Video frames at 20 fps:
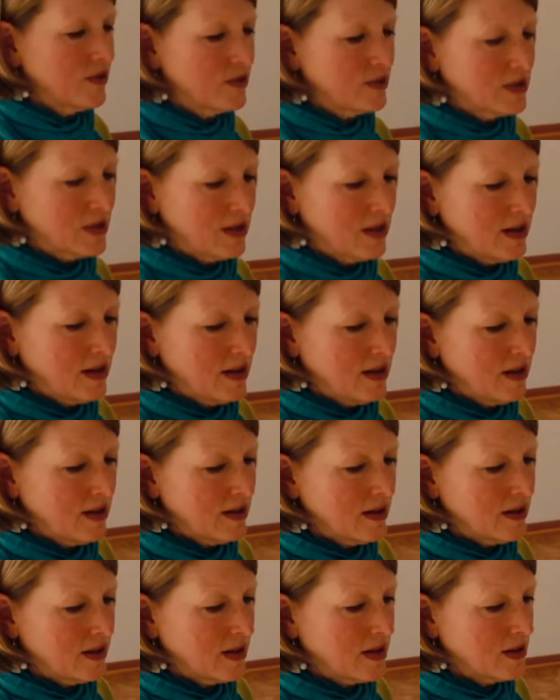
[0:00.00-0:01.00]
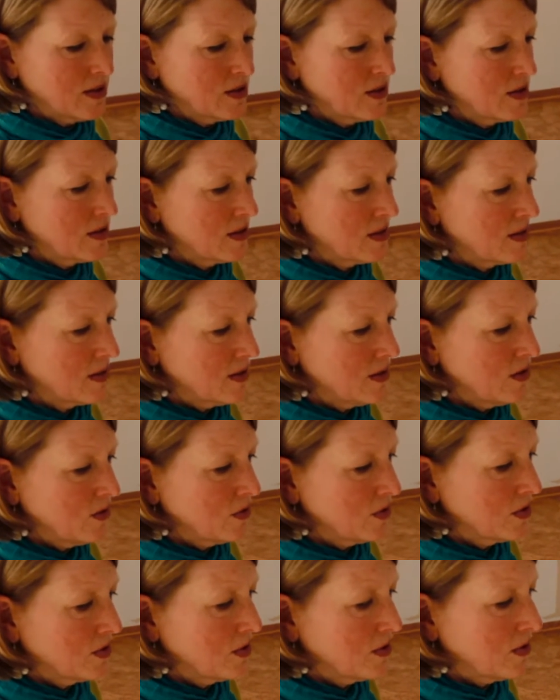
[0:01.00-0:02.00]
there's anything else
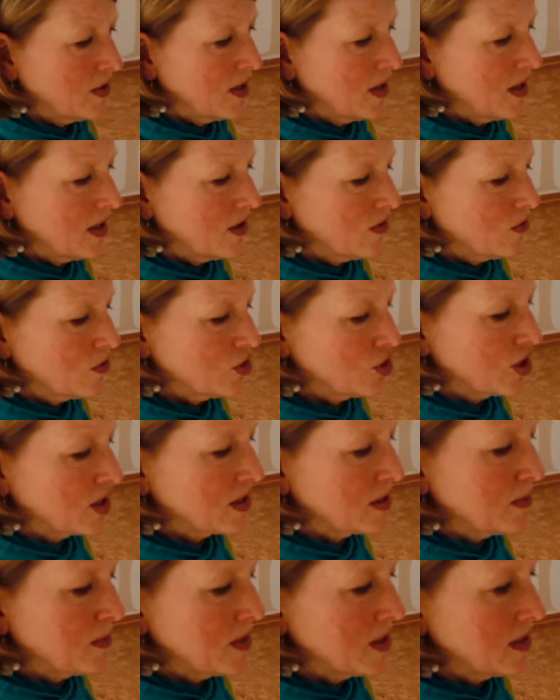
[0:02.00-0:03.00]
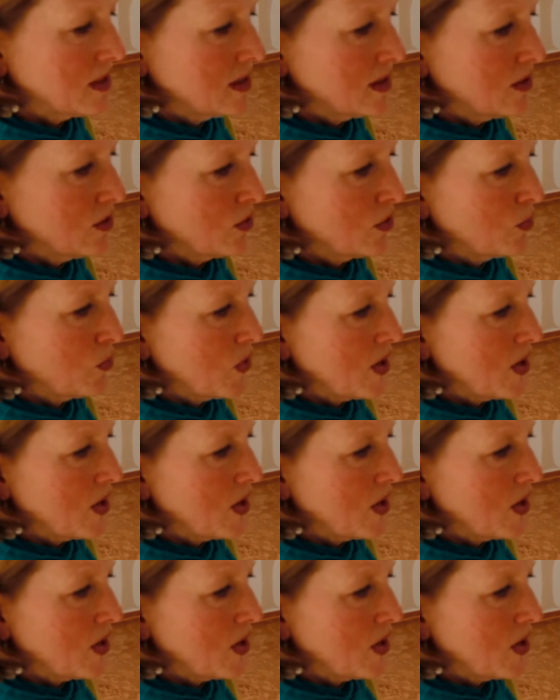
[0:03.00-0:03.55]
any other adjustments either